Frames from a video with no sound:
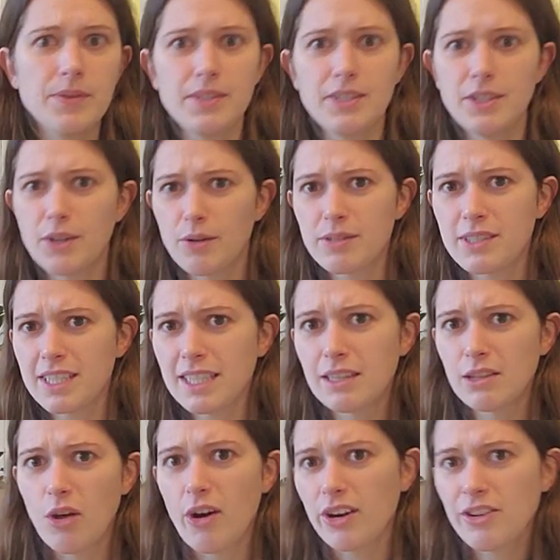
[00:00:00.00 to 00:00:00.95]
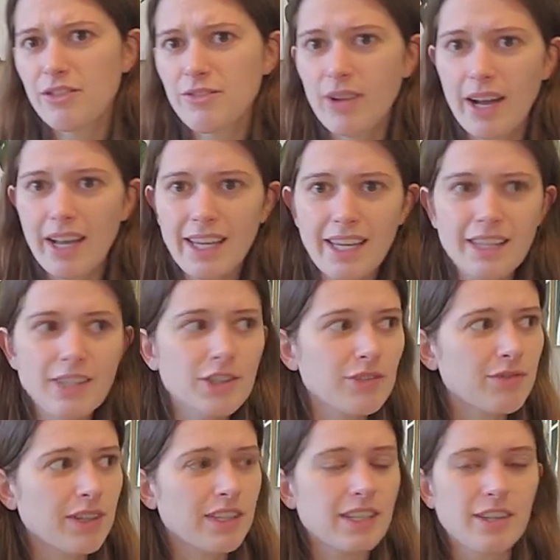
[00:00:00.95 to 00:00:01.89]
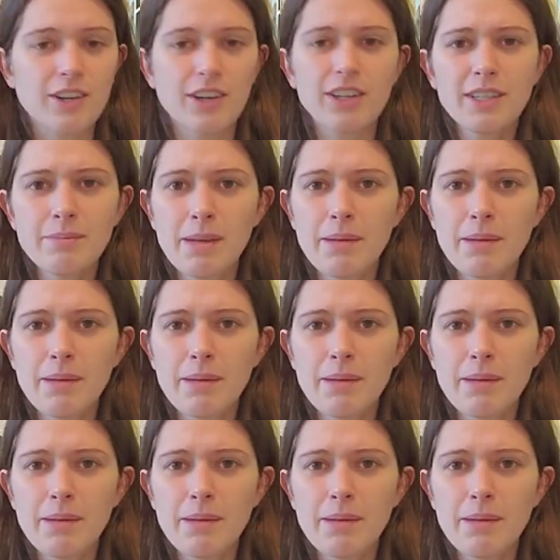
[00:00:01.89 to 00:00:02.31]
you know, de-lawnifying your front yard.